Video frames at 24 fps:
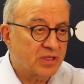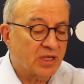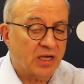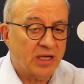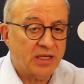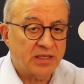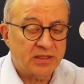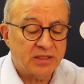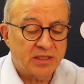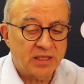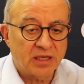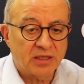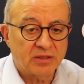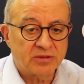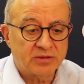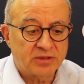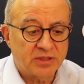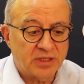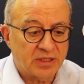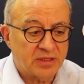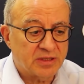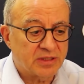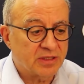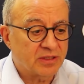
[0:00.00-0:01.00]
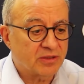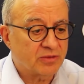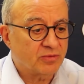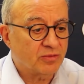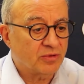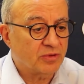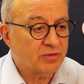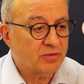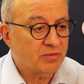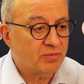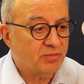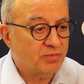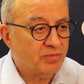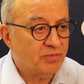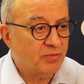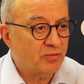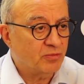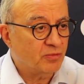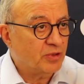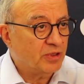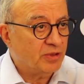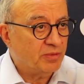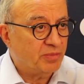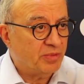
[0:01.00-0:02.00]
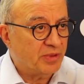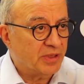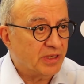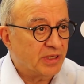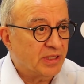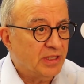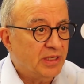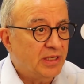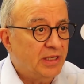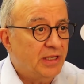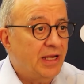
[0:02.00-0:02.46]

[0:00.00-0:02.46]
I doubt that there will be